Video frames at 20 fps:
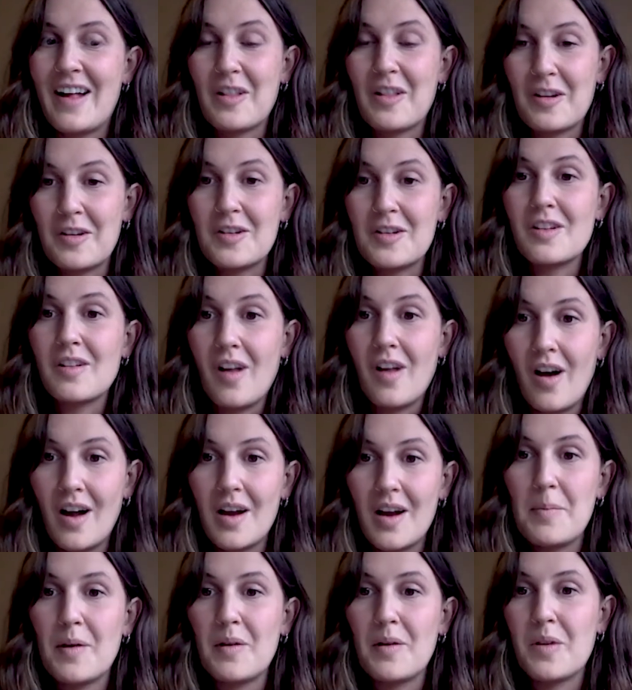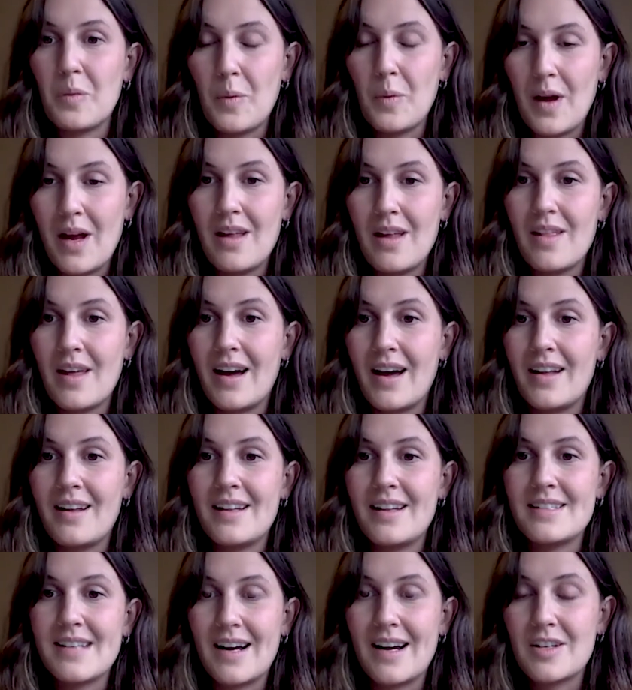I learned a lot about the way
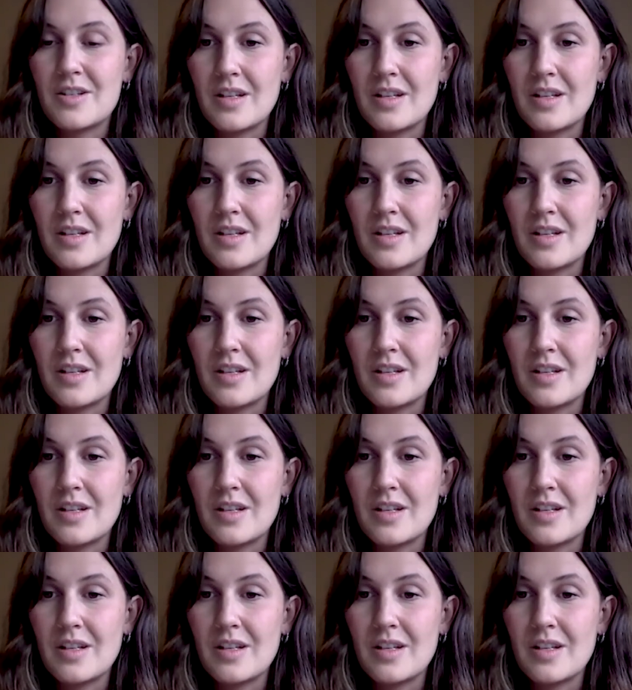that it's